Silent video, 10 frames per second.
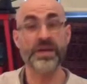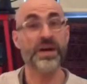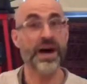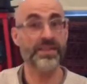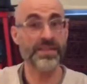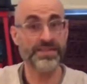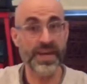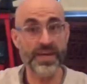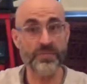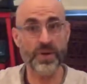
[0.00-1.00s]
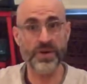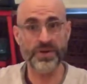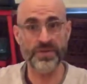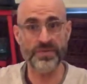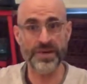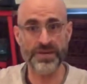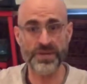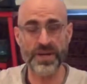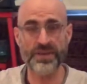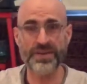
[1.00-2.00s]
On the second part of the
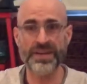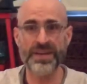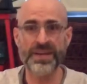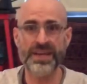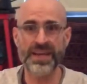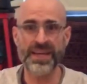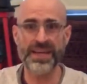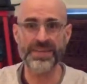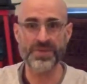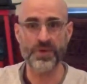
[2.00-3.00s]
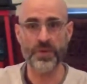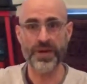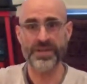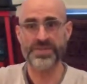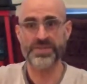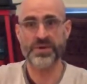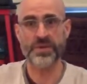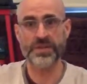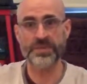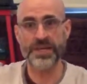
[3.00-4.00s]
mantra, it, your awareness is
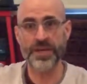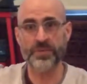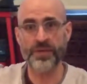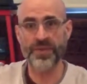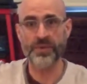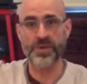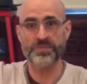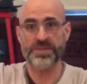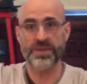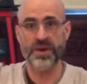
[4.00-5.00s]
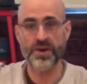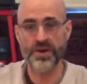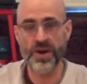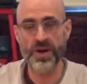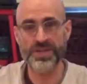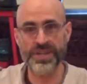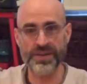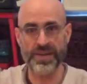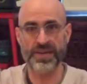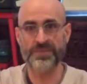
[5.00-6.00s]
going to be up around the ribs in the heart
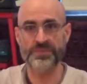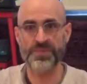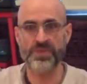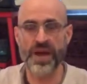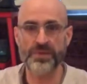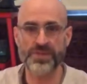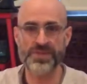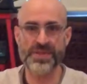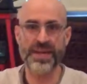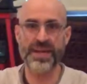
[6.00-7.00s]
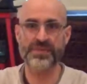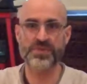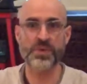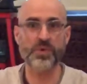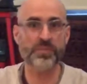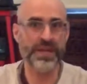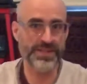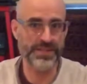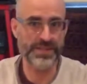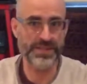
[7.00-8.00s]
area. So I would just say kind of solar
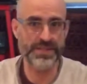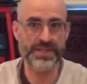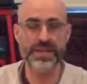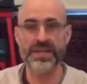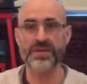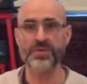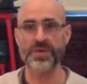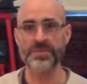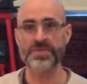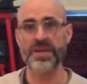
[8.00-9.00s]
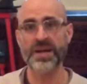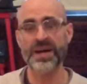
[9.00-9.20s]
plexus, ribs.